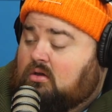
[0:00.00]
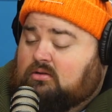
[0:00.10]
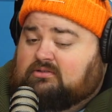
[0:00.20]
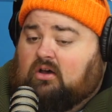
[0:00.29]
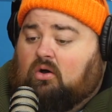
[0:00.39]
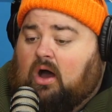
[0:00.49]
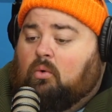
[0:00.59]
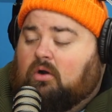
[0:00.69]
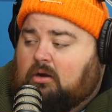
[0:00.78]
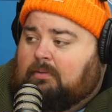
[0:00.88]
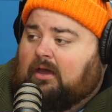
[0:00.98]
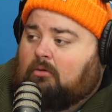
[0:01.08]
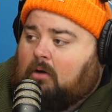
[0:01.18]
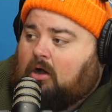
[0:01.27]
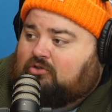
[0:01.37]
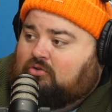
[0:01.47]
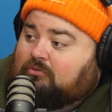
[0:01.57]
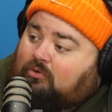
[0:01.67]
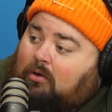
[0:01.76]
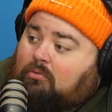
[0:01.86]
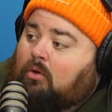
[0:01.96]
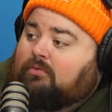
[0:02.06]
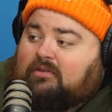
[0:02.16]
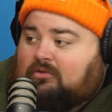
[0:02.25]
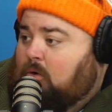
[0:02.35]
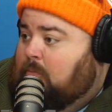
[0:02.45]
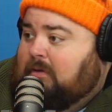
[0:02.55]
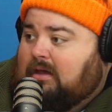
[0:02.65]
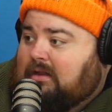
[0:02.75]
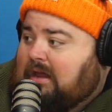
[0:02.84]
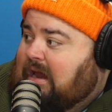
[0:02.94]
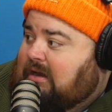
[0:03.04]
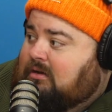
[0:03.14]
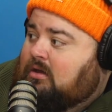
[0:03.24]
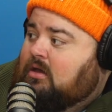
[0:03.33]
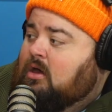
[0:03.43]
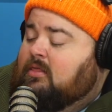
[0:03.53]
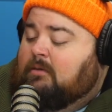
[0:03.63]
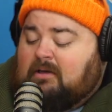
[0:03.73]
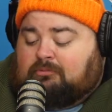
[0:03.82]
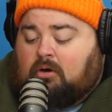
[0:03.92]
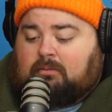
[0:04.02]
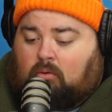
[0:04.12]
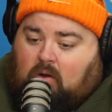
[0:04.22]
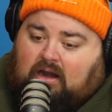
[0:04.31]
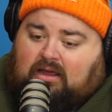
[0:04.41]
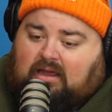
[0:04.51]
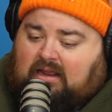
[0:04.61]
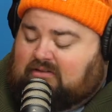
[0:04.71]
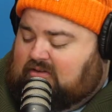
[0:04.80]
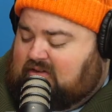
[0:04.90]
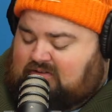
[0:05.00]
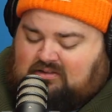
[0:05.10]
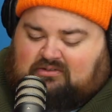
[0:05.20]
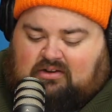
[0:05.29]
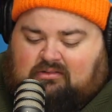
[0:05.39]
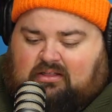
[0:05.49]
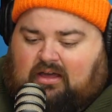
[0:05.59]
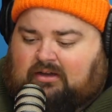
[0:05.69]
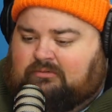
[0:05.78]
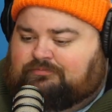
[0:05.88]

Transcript: So I wanted to pay homage to him, so I wrote this whole bit. And the best part about writing it is it doesn't necessarily like,